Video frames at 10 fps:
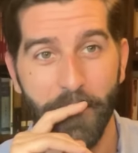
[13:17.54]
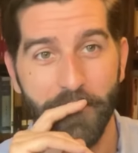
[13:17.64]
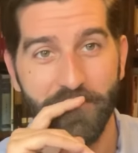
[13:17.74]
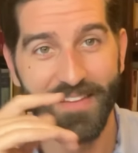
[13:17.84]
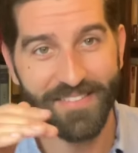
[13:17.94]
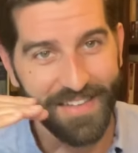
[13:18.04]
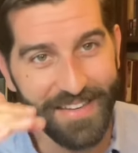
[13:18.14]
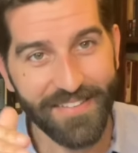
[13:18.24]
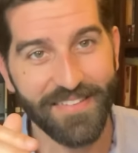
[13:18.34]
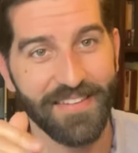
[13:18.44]
He's
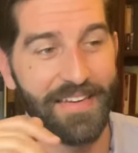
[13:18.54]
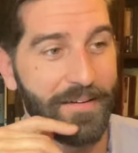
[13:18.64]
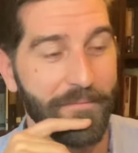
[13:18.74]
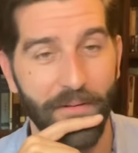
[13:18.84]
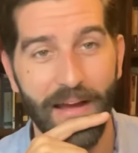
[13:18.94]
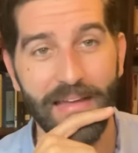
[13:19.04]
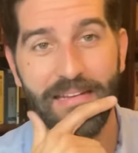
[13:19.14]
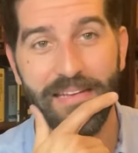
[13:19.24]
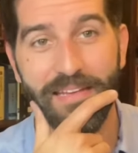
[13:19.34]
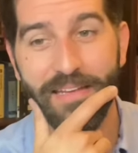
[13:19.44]
listening. Right.
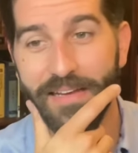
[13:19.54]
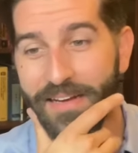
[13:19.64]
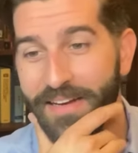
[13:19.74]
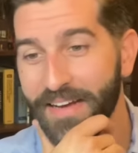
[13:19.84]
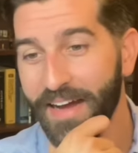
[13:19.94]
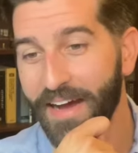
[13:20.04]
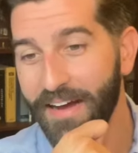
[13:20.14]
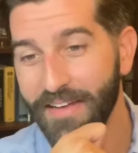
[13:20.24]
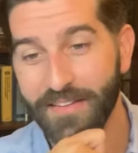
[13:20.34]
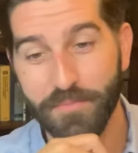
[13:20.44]
He. Uh,
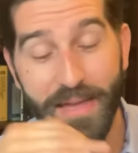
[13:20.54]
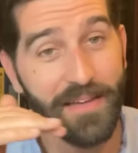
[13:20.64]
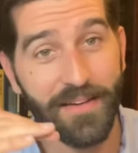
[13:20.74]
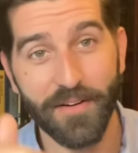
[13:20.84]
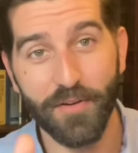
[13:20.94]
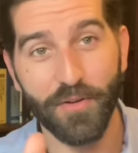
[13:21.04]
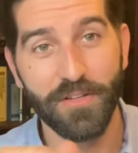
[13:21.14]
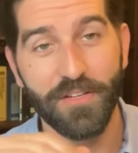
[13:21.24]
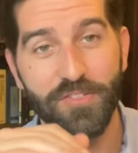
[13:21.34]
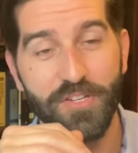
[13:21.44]
he's making a good
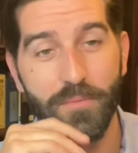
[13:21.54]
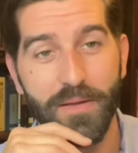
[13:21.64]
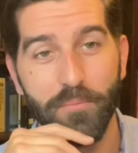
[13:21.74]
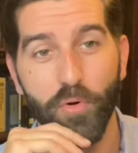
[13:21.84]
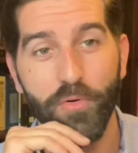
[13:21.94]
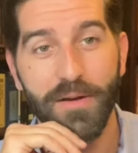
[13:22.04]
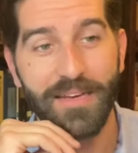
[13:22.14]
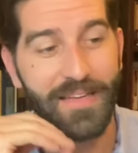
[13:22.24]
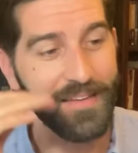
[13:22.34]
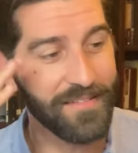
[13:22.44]
legitimate point.
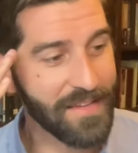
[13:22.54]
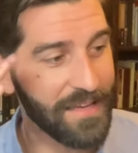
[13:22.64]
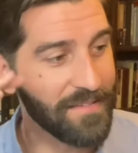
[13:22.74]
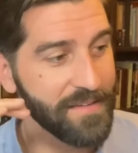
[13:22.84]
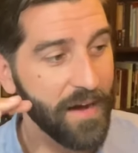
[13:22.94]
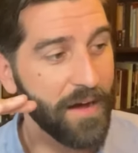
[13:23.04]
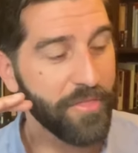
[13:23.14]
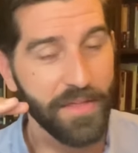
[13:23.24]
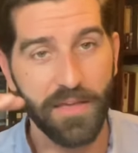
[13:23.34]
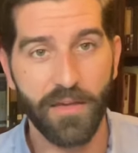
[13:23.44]
He's he's not
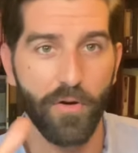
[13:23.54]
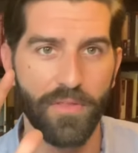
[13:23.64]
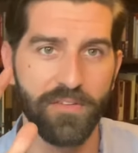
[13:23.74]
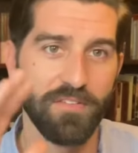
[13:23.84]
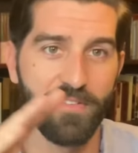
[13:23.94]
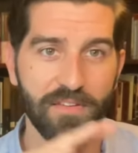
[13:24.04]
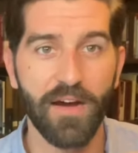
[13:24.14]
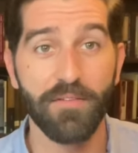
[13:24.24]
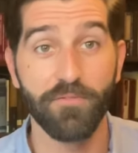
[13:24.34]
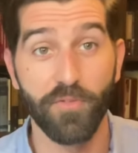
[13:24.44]
thinking, oh, this is the
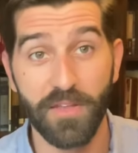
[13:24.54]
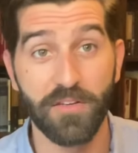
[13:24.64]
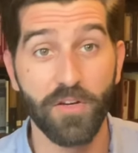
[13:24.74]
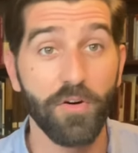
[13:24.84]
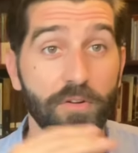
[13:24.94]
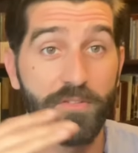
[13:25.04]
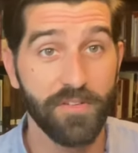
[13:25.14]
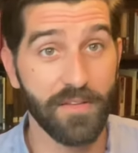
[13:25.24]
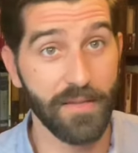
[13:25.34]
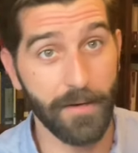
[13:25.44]
time for the adults
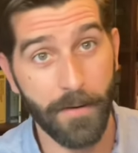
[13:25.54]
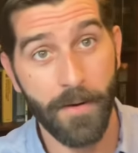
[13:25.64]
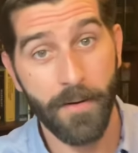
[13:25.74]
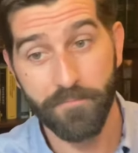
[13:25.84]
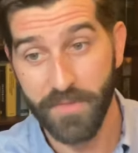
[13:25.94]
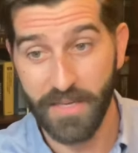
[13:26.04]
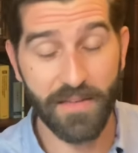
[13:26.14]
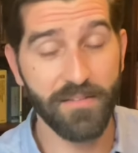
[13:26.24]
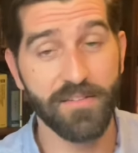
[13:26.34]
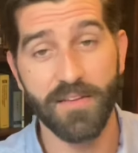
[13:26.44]
and the the
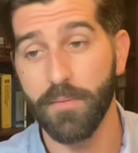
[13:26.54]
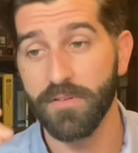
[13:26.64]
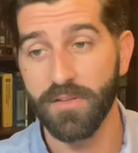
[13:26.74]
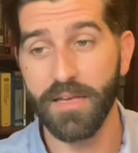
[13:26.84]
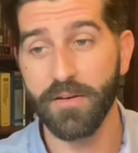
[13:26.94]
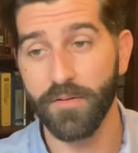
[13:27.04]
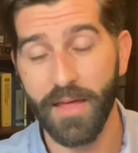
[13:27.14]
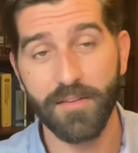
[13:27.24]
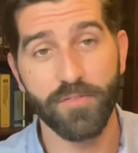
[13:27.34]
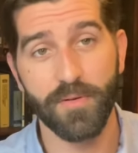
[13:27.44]
kids' time is later.
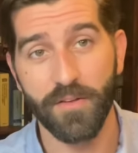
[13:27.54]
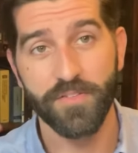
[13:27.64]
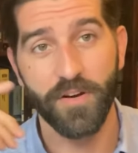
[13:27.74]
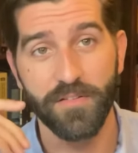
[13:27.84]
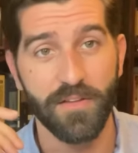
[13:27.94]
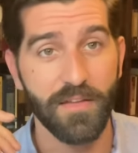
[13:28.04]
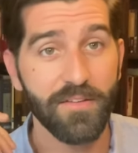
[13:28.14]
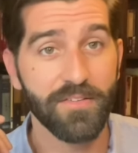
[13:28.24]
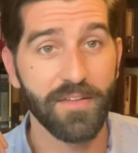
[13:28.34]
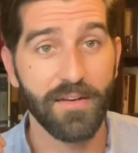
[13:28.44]
That's when I'll start to listen.